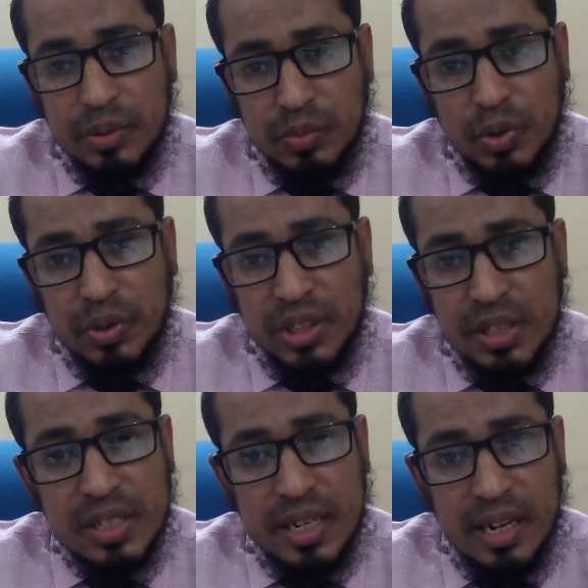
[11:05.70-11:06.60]
So this
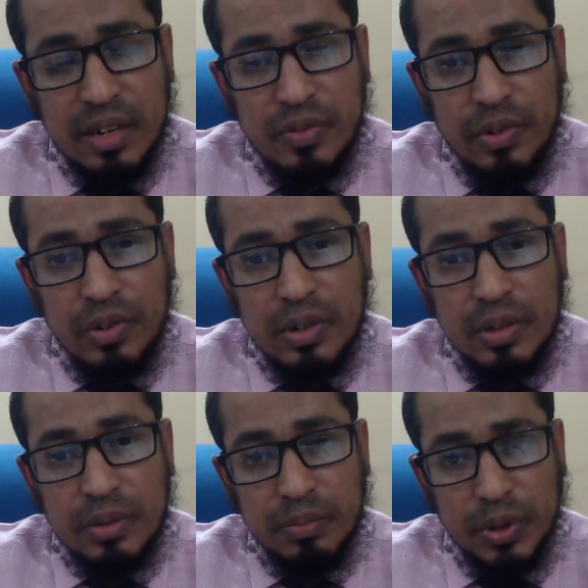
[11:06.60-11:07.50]
is careful.
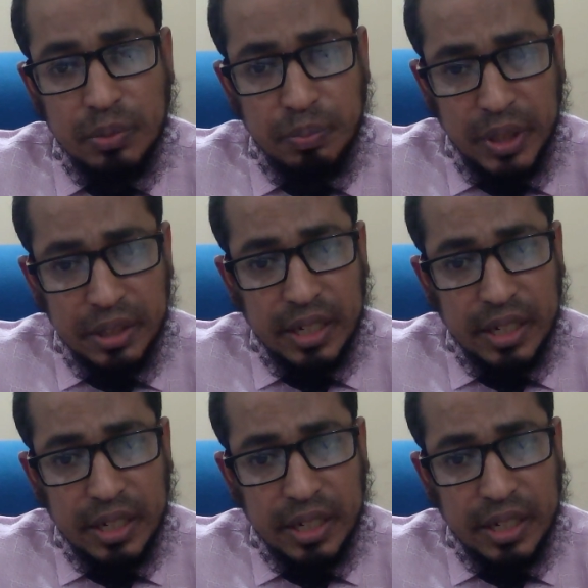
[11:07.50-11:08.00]
Very